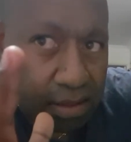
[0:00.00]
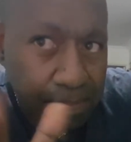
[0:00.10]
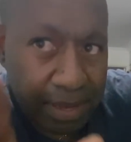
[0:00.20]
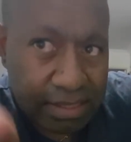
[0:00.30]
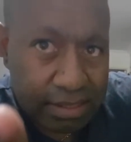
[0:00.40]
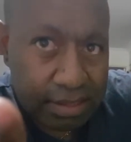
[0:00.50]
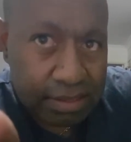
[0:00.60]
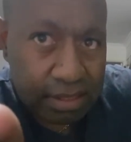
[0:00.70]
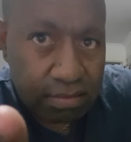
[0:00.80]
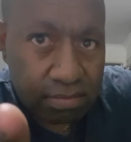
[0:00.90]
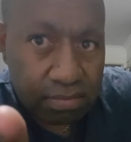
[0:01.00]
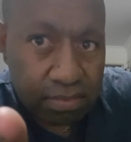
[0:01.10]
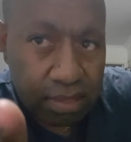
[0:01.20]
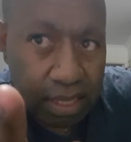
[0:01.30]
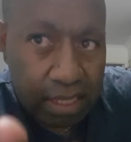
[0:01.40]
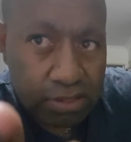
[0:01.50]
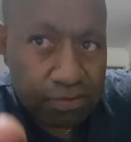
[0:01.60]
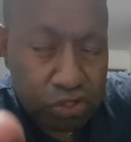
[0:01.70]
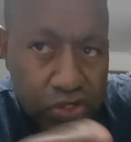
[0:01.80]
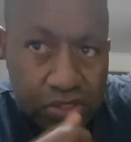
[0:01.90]
pastors and heads
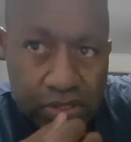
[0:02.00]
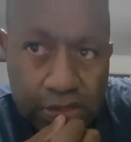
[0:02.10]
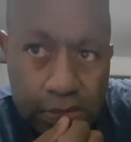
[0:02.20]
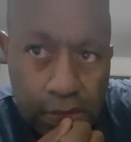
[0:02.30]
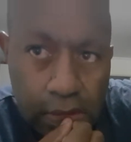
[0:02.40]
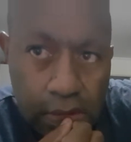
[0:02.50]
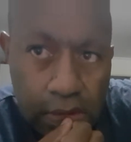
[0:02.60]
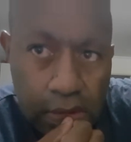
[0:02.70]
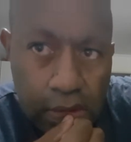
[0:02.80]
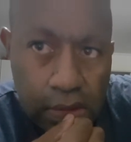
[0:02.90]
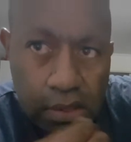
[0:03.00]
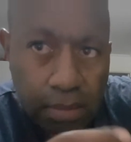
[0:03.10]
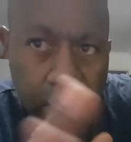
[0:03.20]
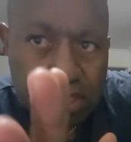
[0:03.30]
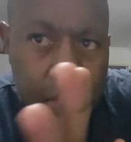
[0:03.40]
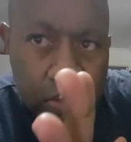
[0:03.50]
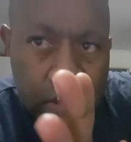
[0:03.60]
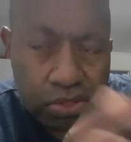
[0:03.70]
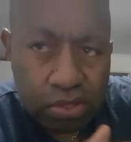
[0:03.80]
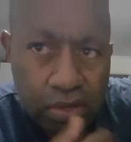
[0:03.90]
of churches. I'm not saying you
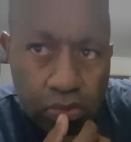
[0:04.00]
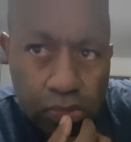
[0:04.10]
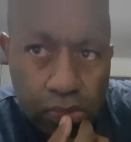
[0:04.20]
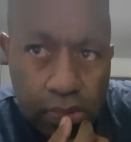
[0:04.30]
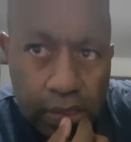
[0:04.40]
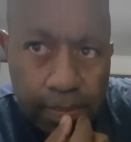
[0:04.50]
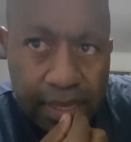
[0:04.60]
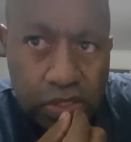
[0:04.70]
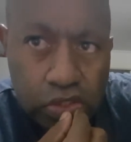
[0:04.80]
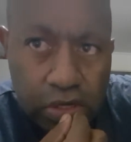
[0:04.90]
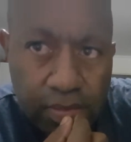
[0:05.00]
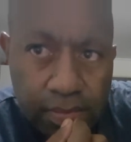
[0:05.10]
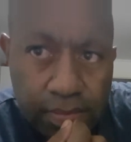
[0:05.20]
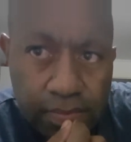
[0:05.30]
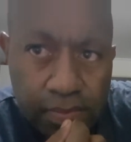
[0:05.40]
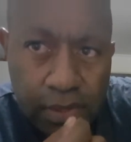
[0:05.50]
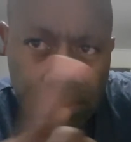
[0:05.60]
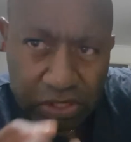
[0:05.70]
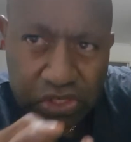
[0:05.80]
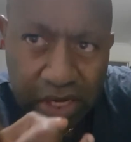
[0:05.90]
guys are doing a bad job,
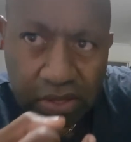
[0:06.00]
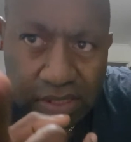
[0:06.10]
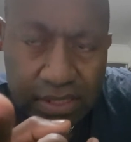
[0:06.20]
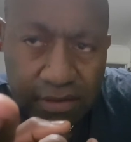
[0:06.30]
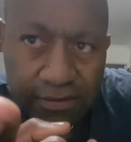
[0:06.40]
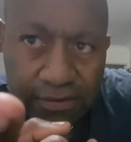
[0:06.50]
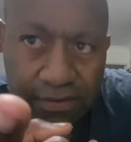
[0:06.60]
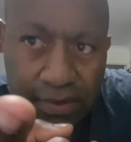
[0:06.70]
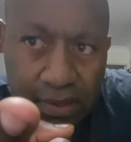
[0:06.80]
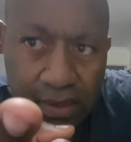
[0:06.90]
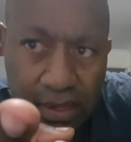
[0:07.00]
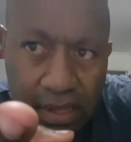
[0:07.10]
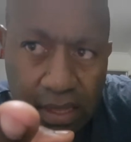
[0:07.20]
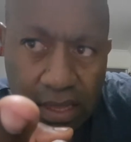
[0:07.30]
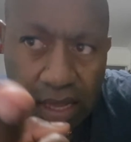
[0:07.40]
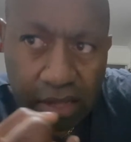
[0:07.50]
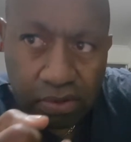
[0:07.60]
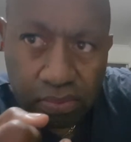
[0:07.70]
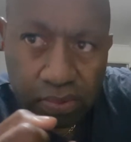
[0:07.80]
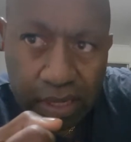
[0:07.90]
but check yourself. Are
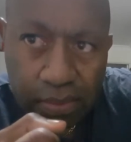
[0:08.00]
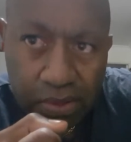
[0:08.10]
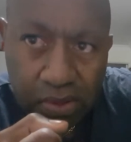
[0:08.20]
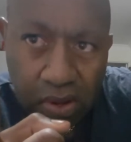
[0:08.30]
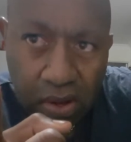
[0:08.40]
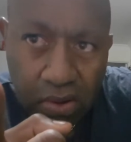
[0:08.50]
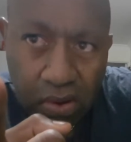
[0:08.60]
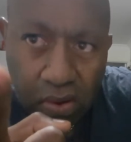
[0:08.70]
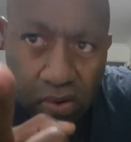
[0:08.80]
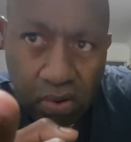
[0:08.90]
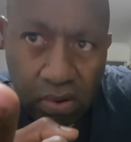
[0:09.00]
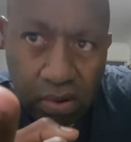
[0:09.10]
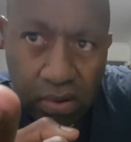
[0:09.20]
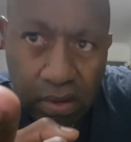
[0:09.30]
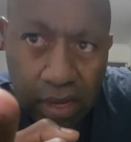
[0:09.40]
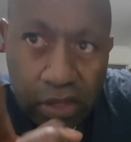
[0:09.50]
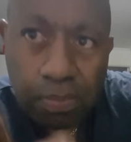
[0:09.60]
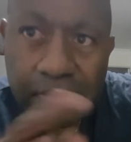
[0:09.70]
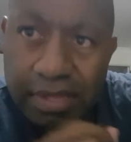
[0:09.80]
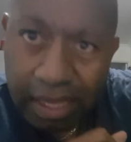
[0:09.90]
you really with God or are you
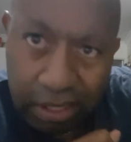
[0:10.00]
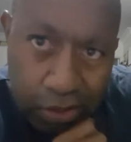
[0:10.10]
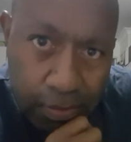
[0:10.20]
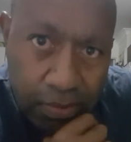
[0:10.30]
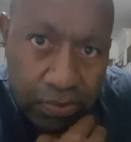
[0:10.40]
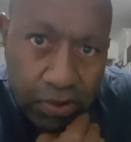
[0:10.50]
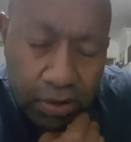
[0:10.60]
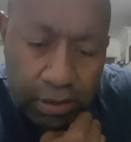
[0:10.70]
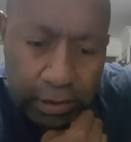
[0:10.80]
pretending to be with God?